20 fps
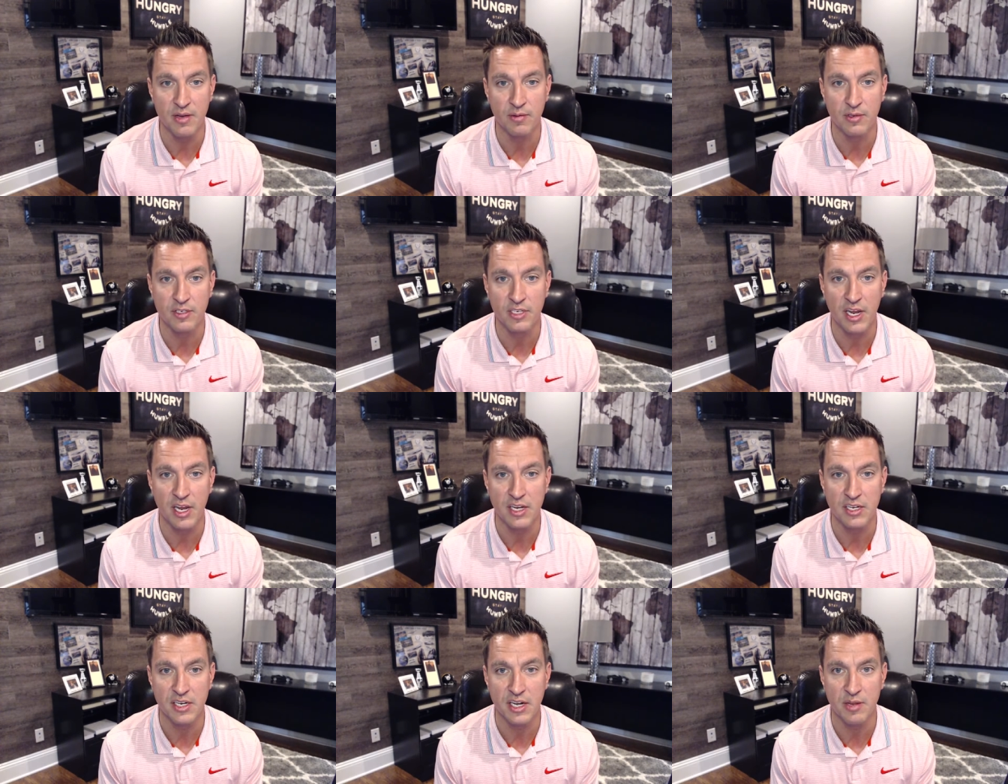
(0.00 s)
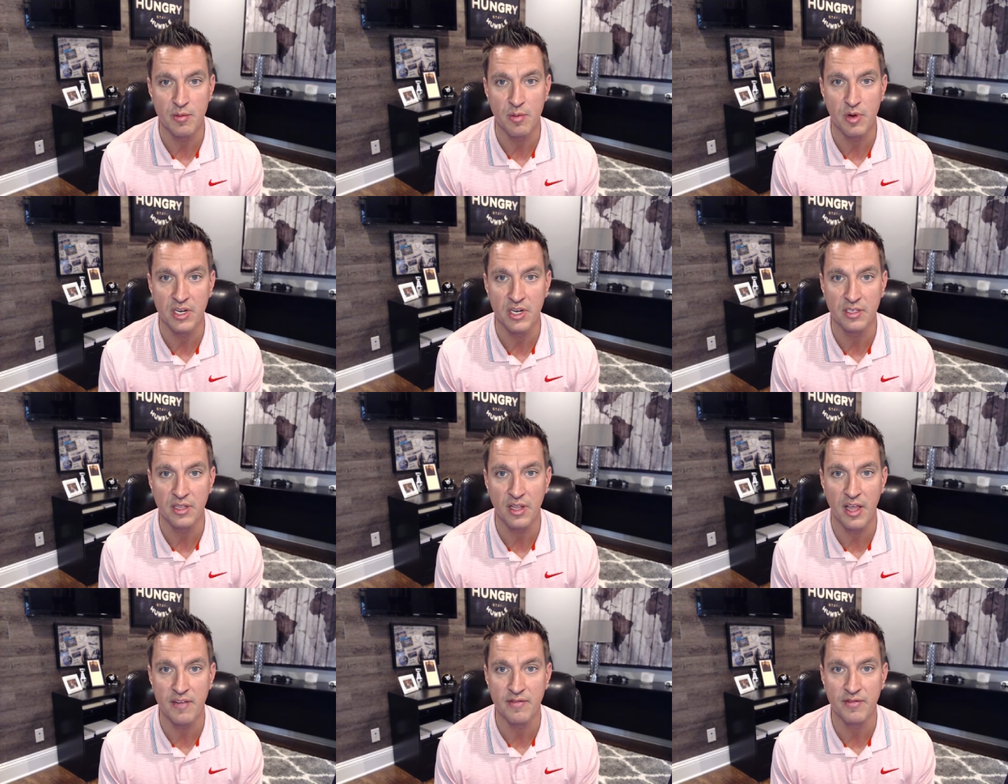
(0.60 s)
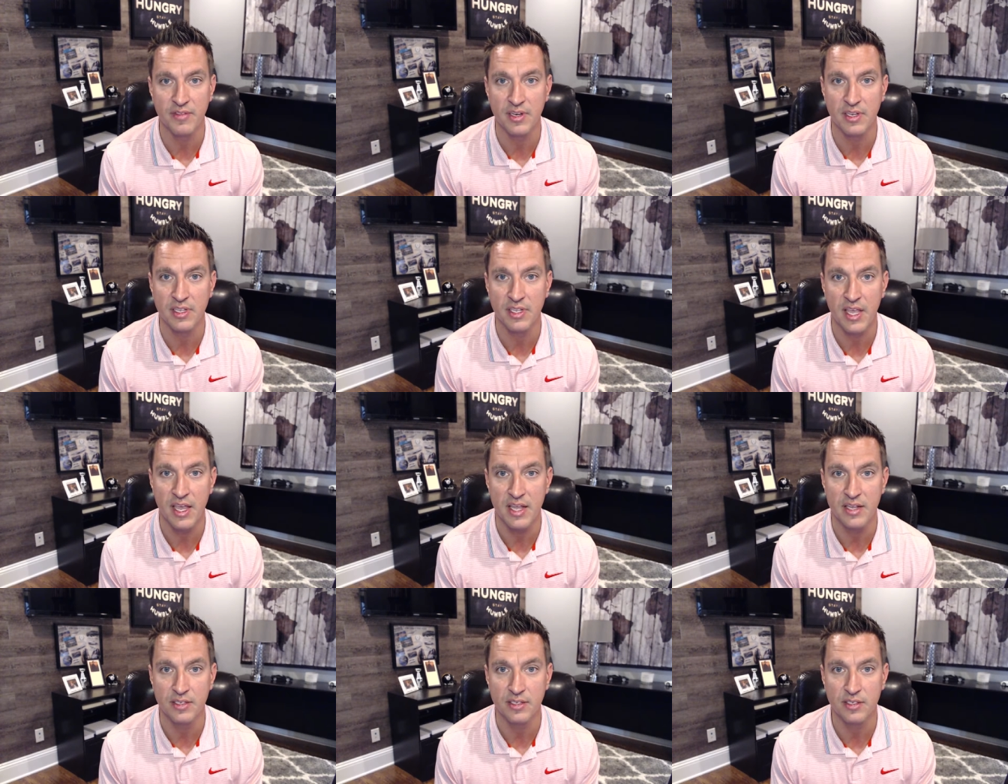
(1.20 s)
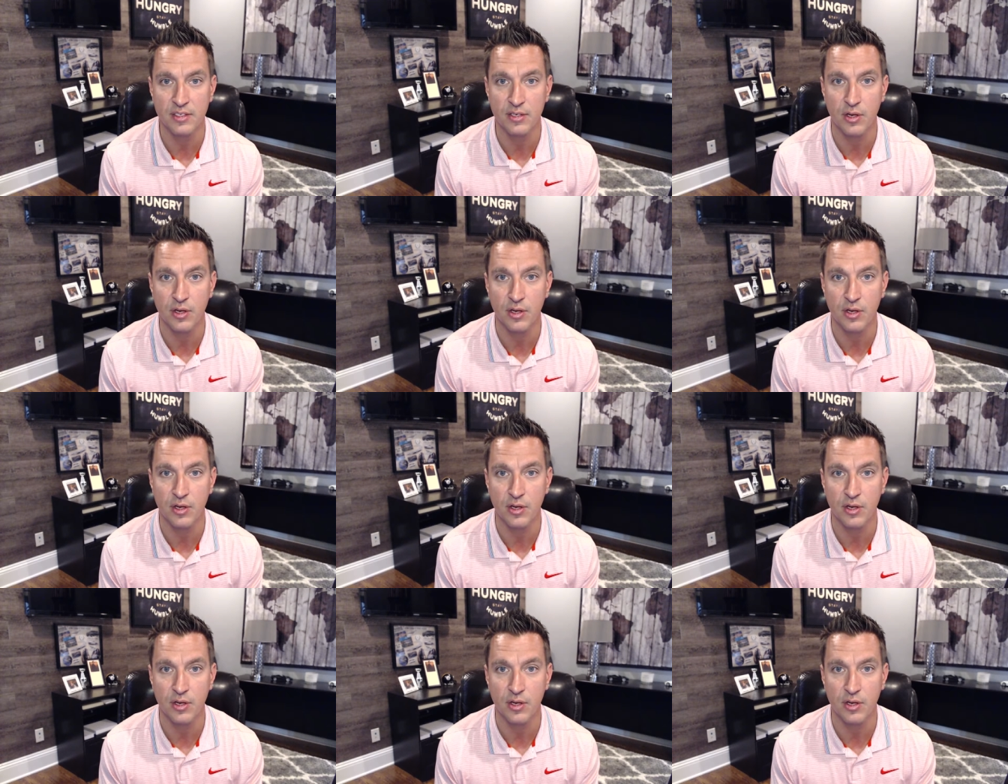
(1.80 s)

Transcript: It will change anybody's life that attends.